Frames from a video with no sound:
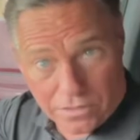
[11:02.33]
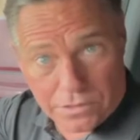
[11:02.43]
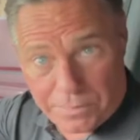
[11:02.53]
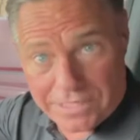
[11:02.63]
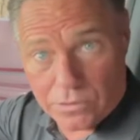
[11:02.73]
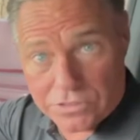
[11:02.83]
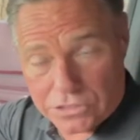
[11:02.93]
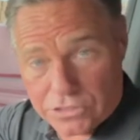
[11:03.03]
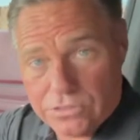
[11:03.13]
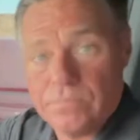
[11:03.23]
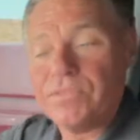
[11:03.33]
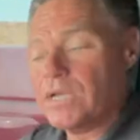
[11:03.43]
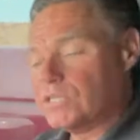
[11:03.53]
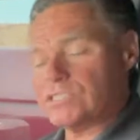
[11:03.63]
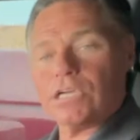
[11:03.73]
depending on what you do.
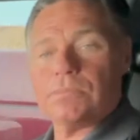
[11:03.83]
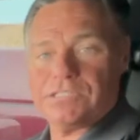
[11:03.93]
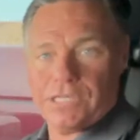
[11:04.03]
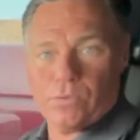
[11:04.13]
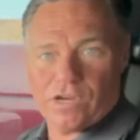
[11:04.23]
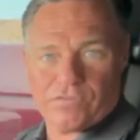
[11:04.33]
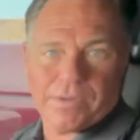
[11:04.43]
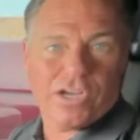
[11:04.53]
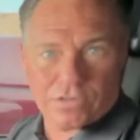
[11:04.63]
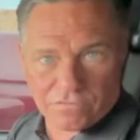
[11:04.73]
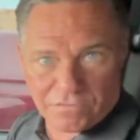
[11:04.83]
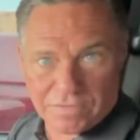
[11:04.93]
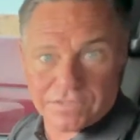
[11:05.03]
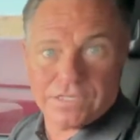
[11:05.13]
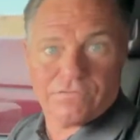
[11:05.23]
Subs anywhere from $150
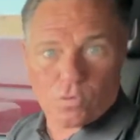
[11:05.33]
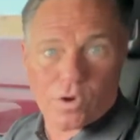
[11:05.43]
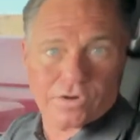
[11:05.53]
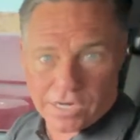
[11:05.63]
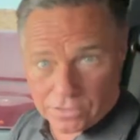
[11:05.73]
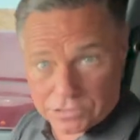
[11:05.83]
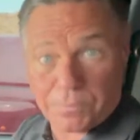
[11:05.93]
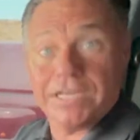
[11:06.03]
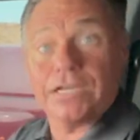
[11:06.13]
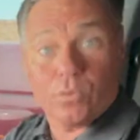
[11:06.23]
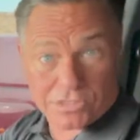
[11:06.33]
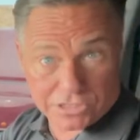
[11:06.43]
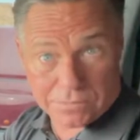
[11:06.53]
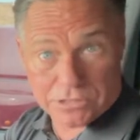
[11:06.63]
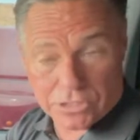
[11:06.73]
to $400, depending on which
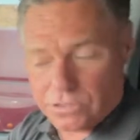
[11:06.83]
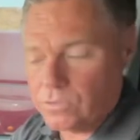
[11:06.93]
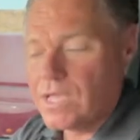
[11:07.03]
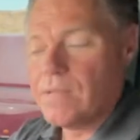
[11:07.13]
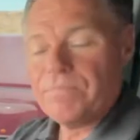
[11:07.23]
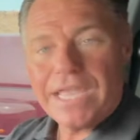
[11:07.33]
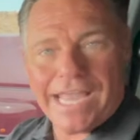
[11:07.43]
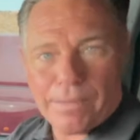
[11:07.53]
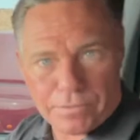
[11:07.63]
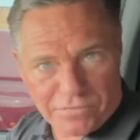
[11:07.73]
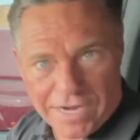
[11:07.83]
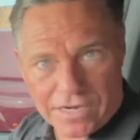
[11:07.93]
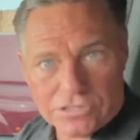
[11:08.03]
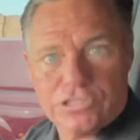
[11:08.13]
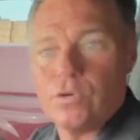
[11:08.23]
subs you do.
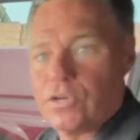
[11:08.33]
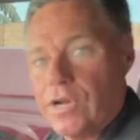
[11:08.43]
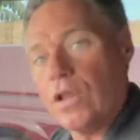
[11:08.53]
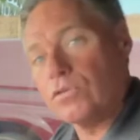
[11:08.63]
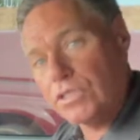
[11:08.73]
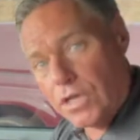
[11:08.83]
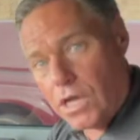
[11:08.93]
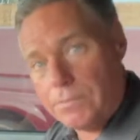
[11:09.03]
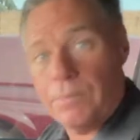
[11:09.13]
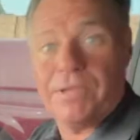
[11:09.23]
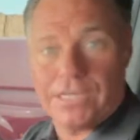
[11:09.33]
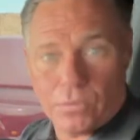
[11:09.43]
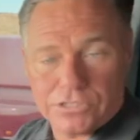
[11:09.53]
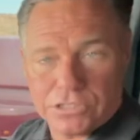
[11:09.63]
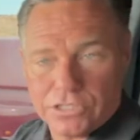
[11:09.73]
Amplifiers $200 and up, depending on
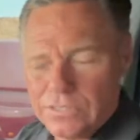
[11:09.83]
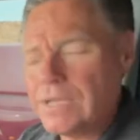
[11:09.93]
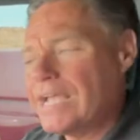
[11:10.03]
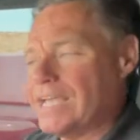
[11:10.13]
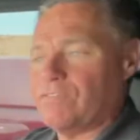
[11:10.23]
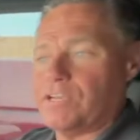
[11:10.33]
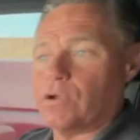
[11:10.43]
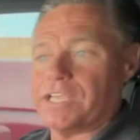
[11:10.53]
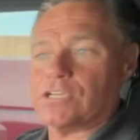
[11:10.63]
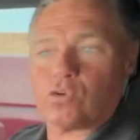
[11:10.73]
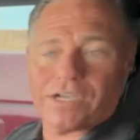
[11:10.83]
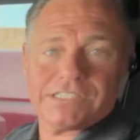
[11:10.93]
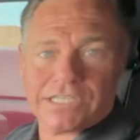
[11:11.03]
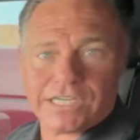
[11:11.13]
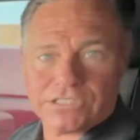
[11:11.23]
what you do. And if you don't get
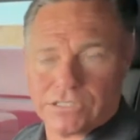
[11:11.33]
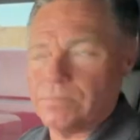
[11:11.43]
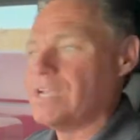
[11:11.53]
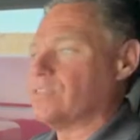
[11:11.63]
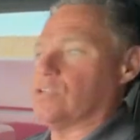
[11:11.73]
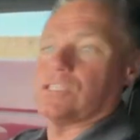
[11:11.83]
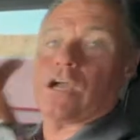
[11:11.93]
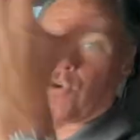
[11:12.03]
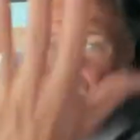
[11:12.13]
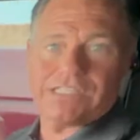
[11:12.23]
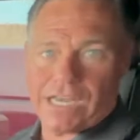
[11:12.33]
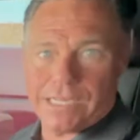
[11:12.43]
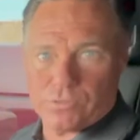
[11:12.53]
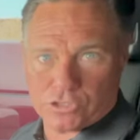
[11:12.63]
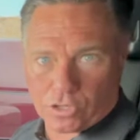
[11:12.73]
crazy custom, there's not crazy
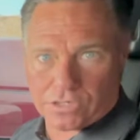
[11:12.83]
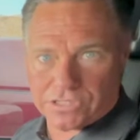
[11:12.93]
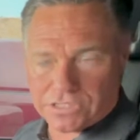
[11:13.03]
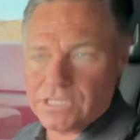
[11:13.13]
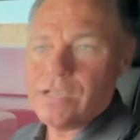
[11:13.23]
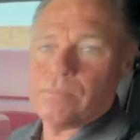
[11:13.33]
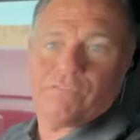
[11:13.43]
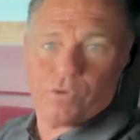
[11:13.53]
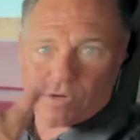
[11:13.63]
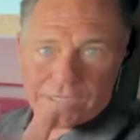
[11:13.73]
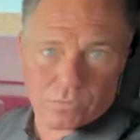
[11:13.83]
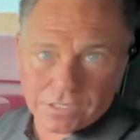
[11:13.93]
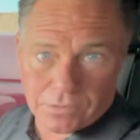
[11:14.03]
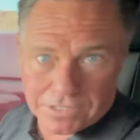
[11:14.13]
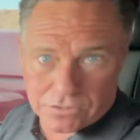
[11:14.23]
labor charges. But if you want to get rid
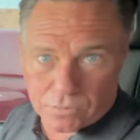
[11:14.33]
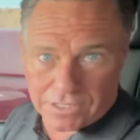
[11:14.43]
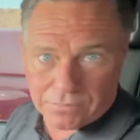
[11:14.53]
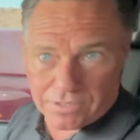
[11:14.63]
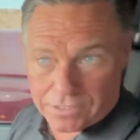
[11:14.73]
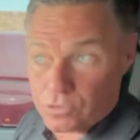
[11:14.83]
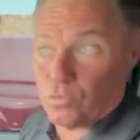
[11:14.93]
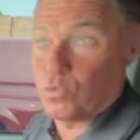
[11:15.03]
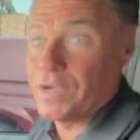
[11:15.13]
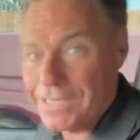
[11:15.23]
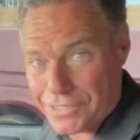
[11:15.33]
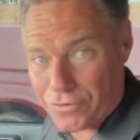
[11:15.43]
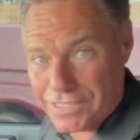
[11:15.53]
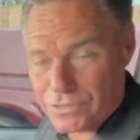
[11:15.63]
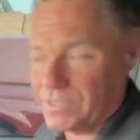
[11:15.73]
really, really, really, really
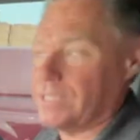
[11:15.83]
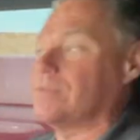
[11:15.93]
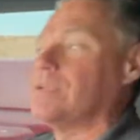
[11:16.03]
crazy with it,